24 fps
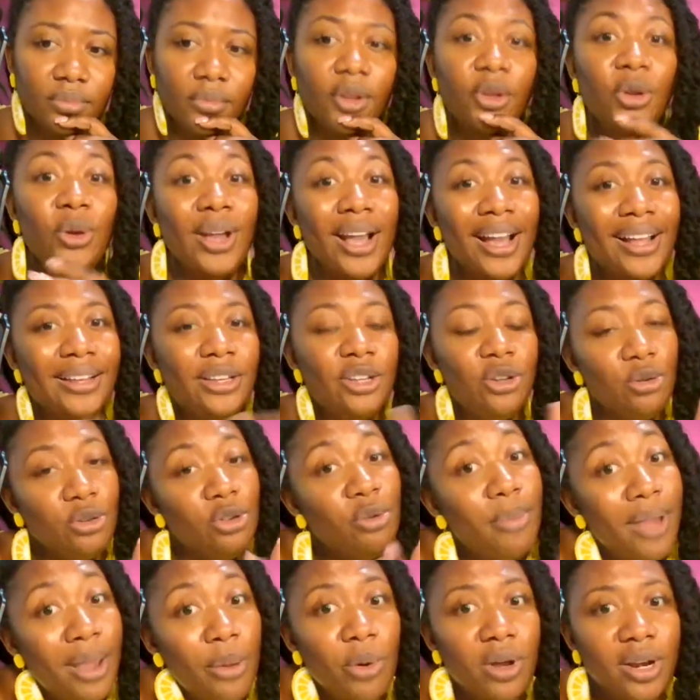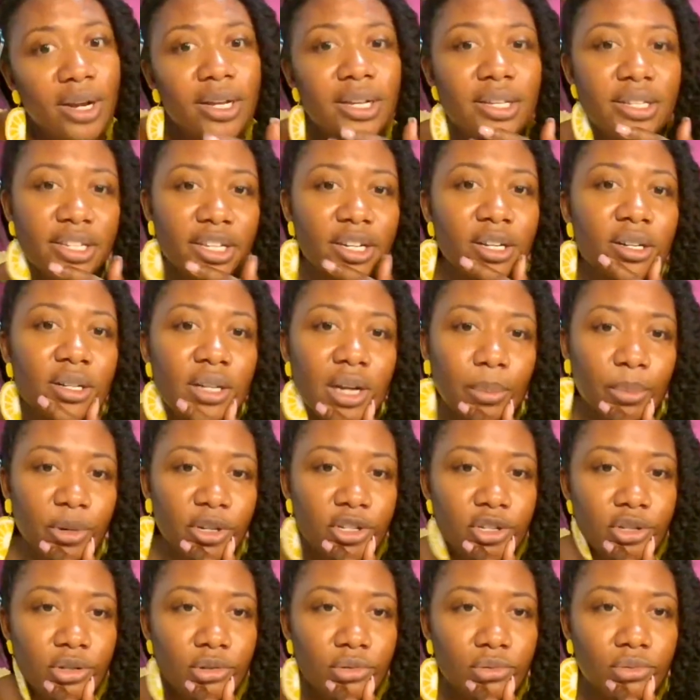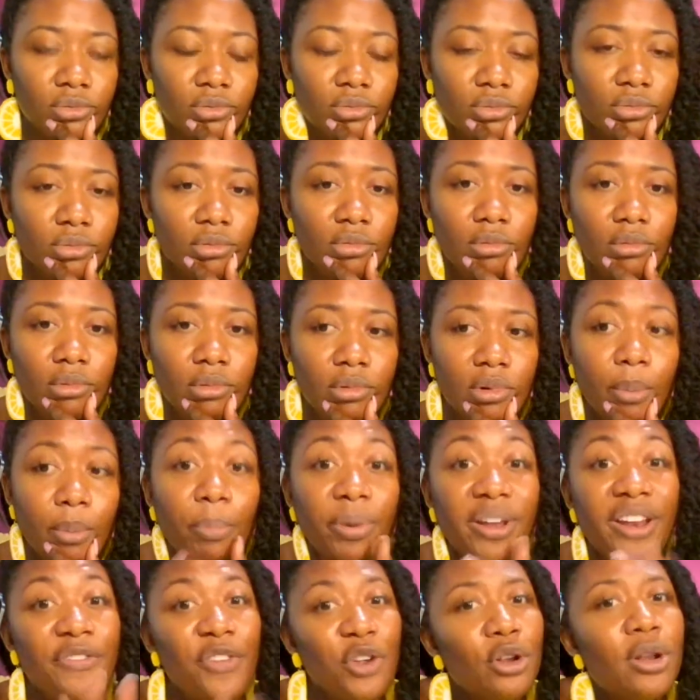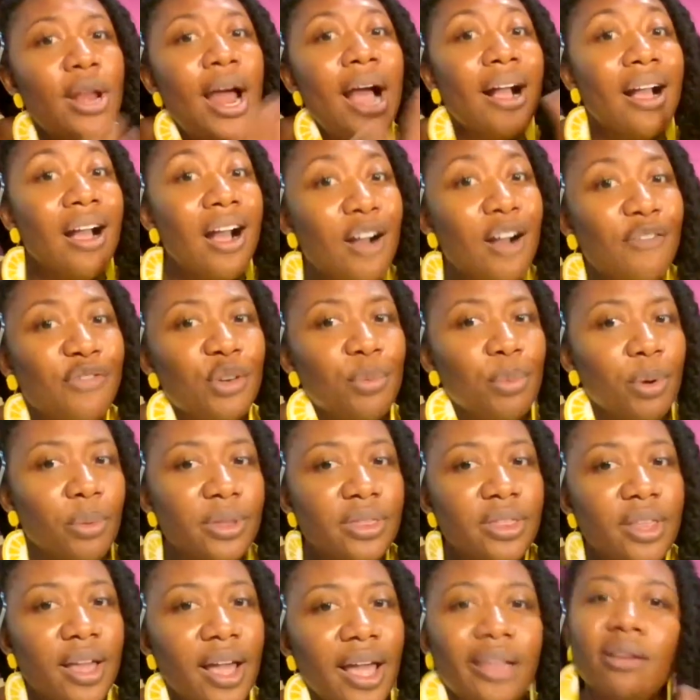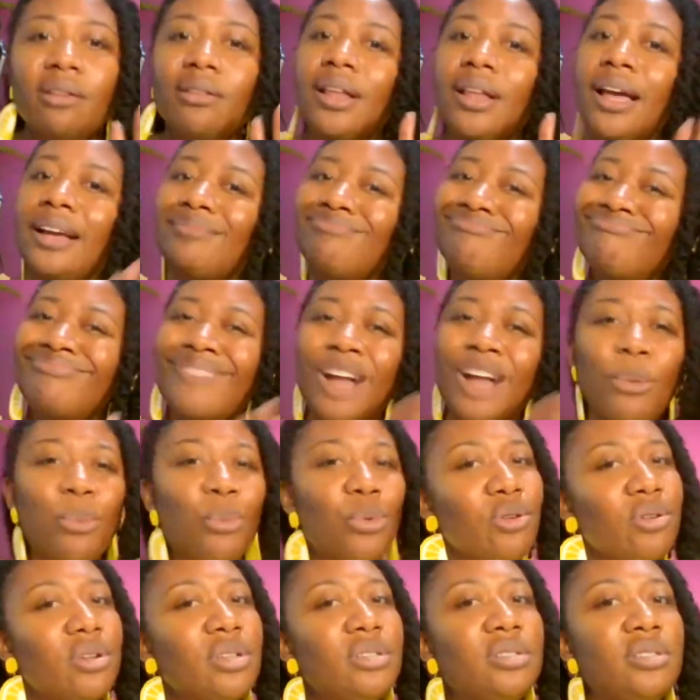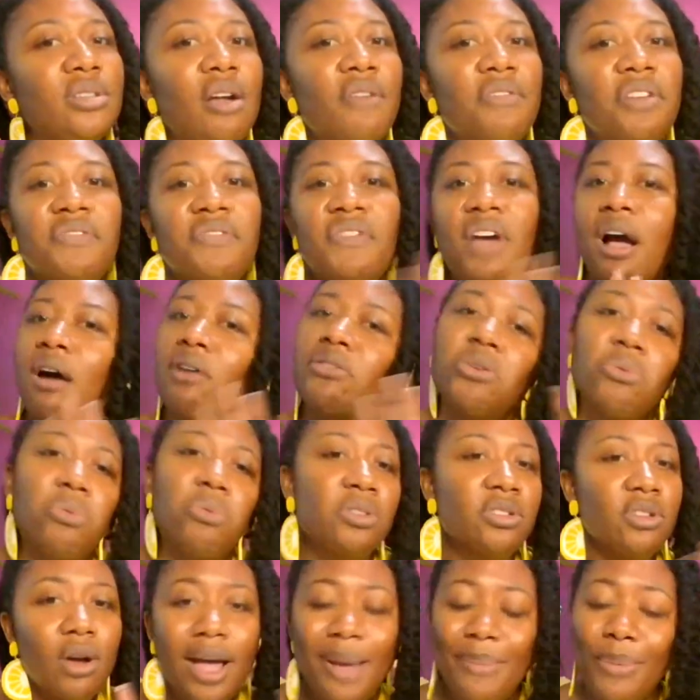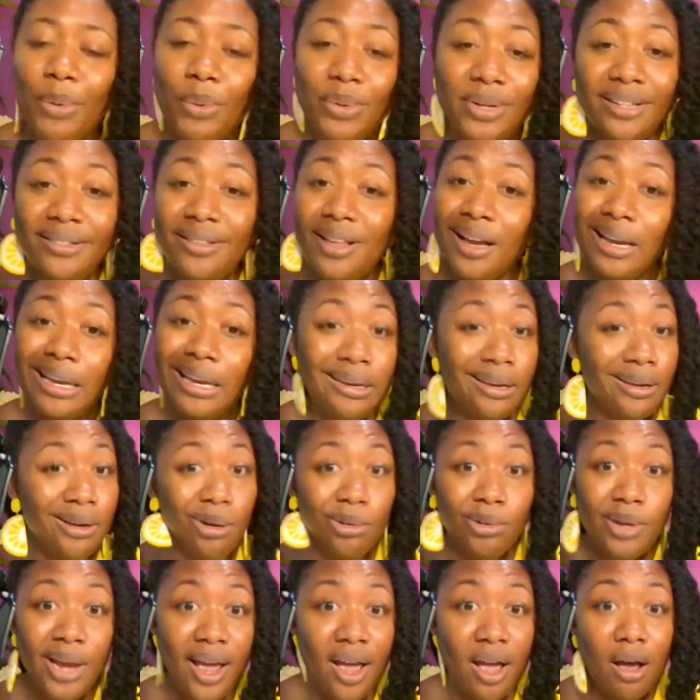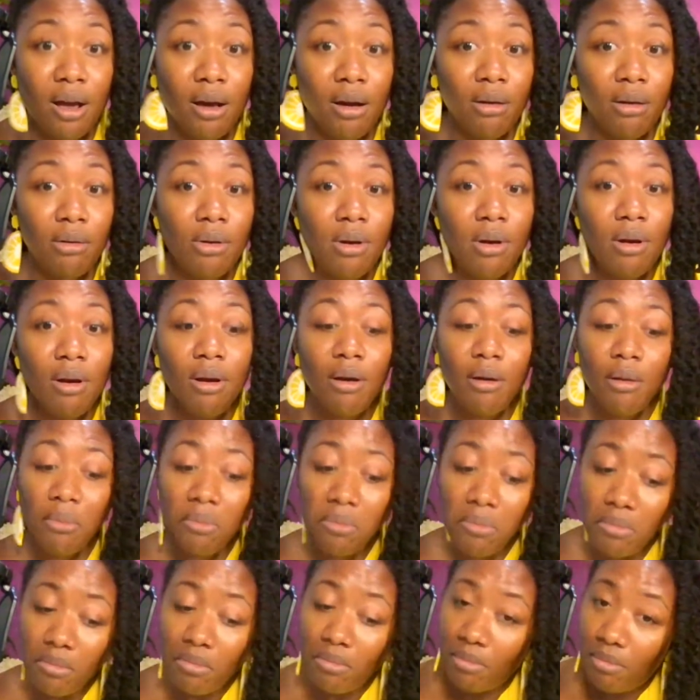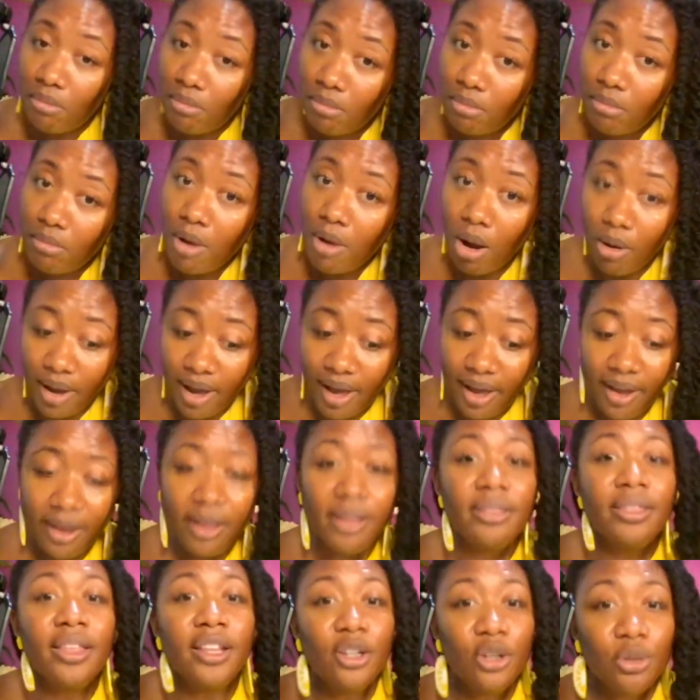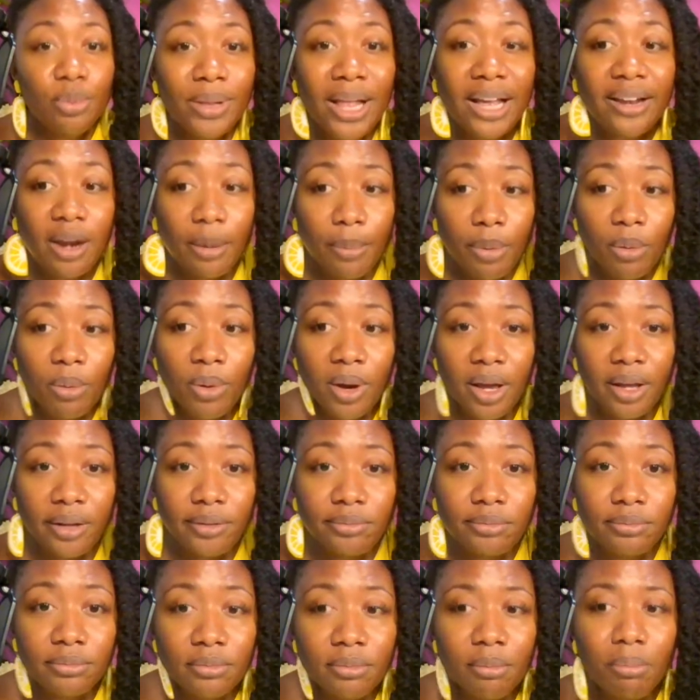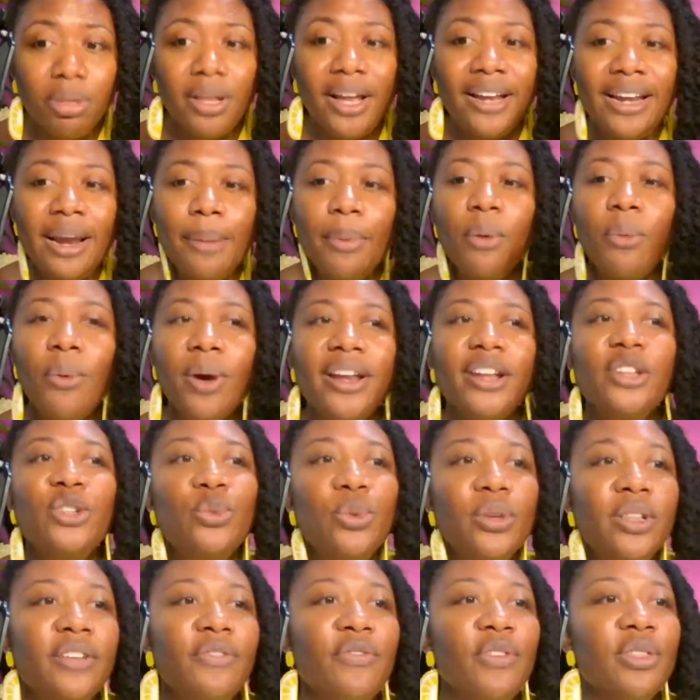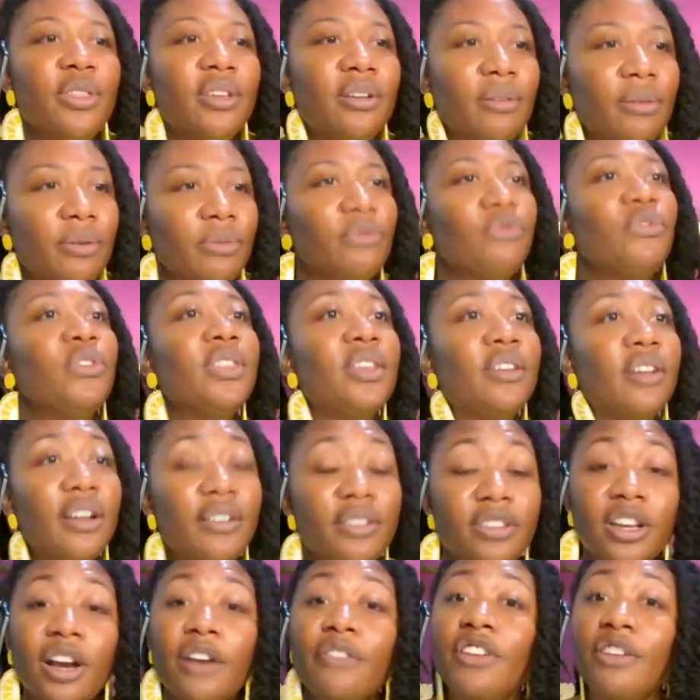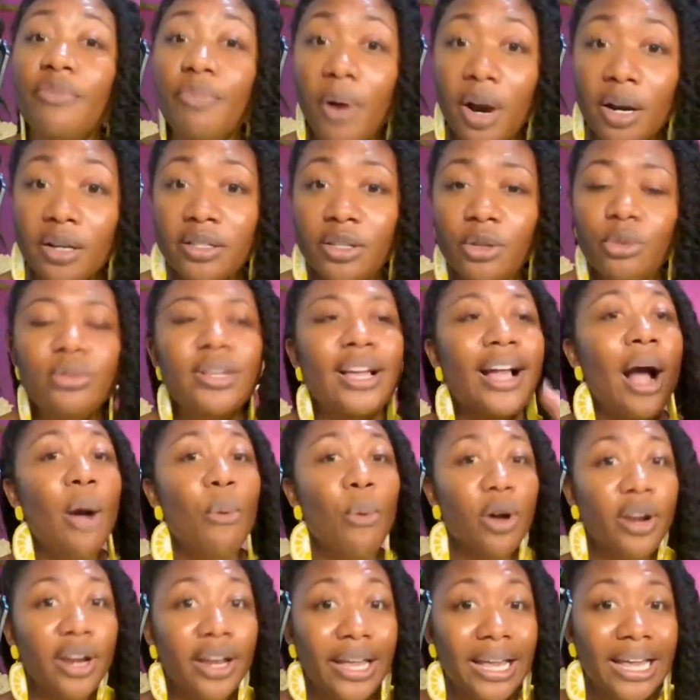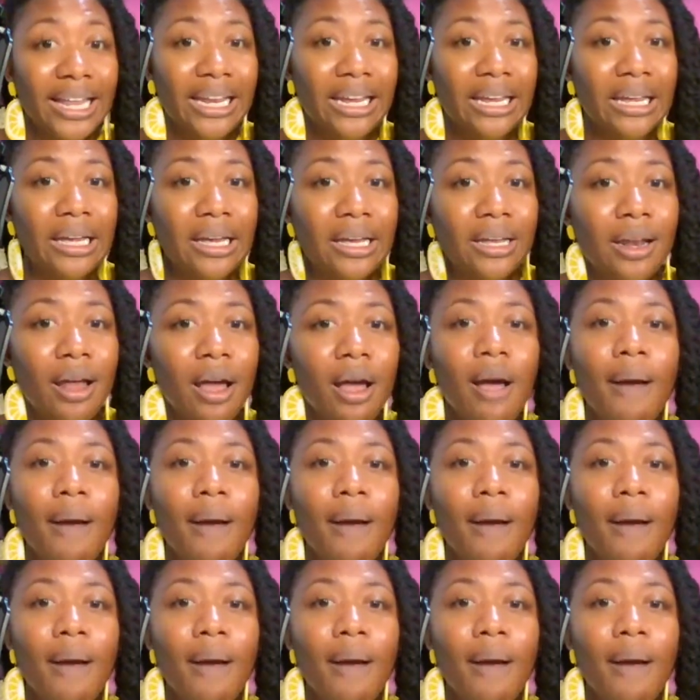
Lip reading: you may want to consider number 2. But if you're not comfortable with that, you're like, I'm real conservative. I don't know what's going to happen with that stock. It could go down. Okay, then do play number one. Play number one is really for the conservative person who's like, I want to get in,